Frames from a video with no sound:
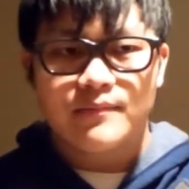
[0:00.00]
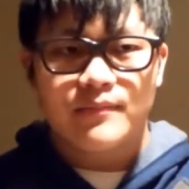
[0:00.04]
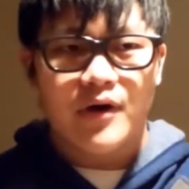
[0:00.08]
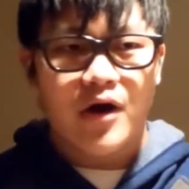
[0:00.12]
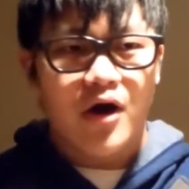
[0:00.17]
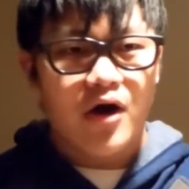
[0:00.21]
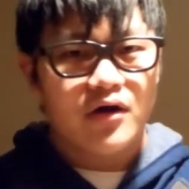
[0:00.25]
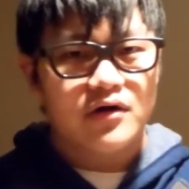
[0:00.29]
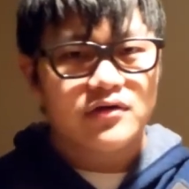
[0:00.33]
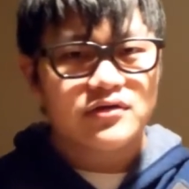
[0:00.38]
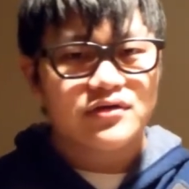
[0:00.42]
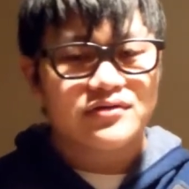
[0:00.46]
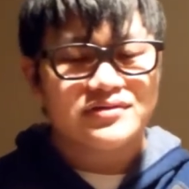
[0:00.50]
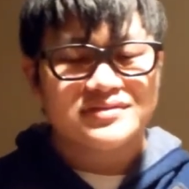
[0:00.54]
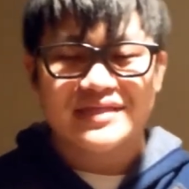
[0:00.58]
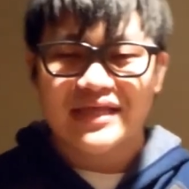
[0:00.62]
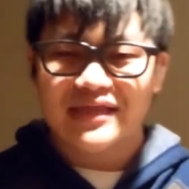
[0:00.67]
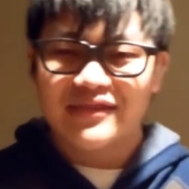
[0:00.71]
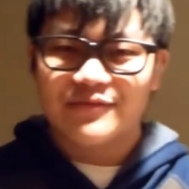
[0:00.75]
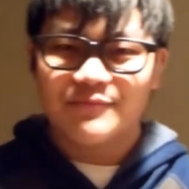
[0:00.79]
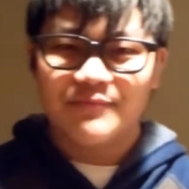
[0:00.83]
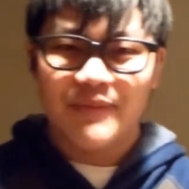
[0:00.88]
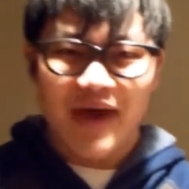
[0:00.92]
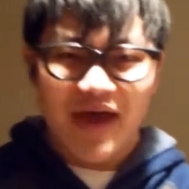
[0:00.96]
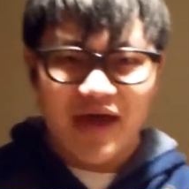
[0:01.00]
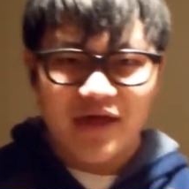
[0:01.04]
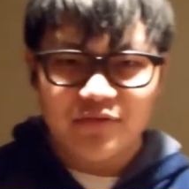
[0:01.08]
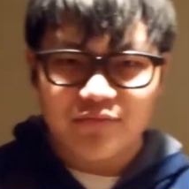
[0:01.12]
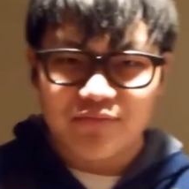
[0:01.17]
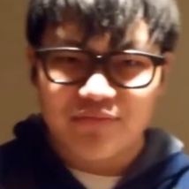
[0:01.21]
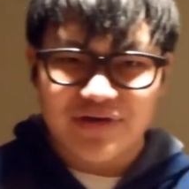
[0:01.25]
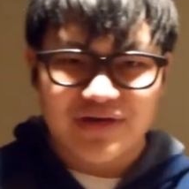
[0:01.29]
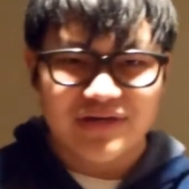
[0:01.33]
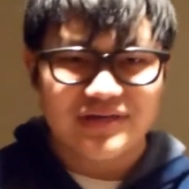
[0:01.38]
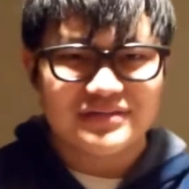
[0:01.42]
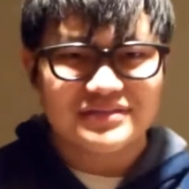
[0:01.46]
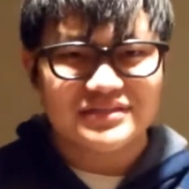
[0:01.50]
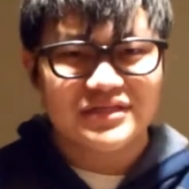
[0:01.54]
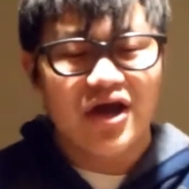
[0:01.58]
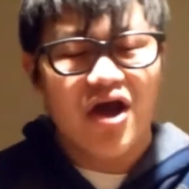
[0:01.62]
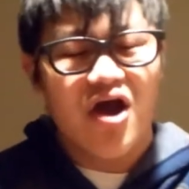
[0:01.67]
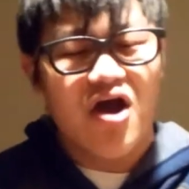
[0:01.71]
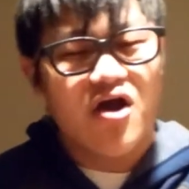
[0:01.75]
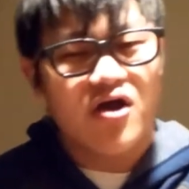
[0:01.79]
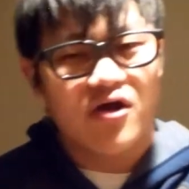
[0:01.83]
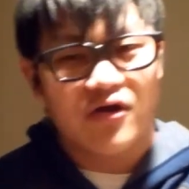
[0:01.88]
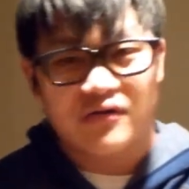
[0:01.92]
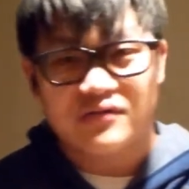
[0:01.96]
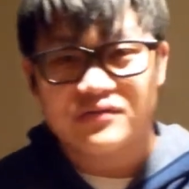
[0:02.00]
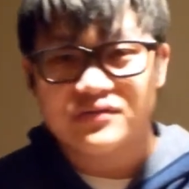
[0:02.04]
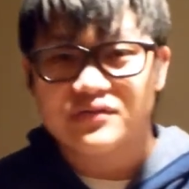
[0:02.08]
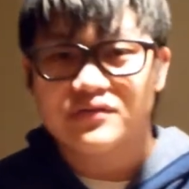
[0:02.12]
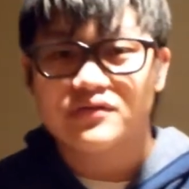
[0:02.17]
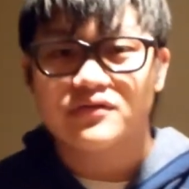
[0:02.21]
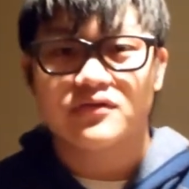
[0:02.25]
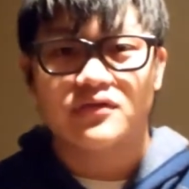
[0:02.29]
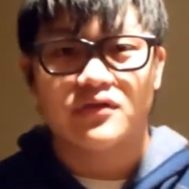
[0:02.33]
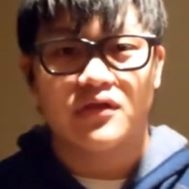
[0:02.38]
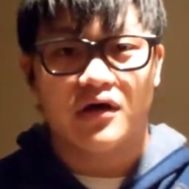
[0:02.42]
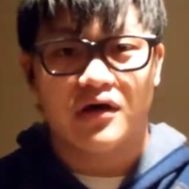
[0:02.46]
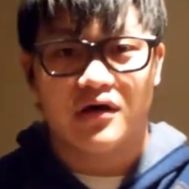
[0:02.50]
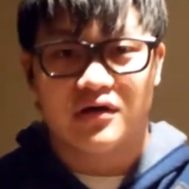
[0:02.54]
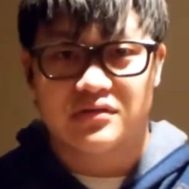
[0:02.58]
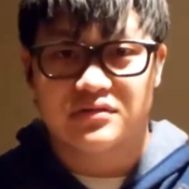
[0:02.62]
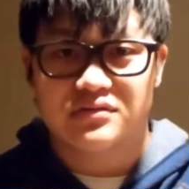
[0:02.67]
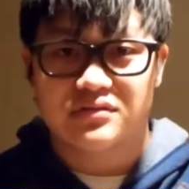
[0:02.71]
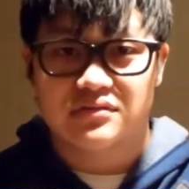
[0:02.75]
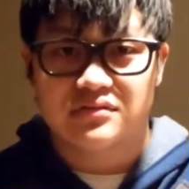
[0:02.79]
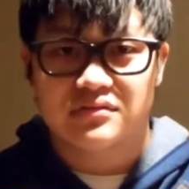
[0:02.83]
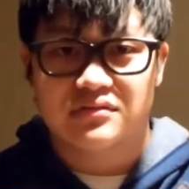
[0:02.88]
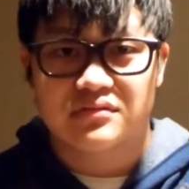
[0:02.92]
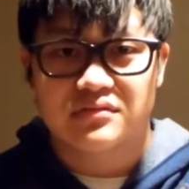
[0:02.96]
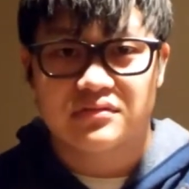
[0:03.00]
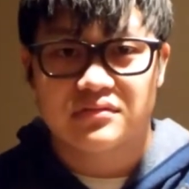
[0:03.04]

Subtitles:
But all I know is that pathways aren't lost.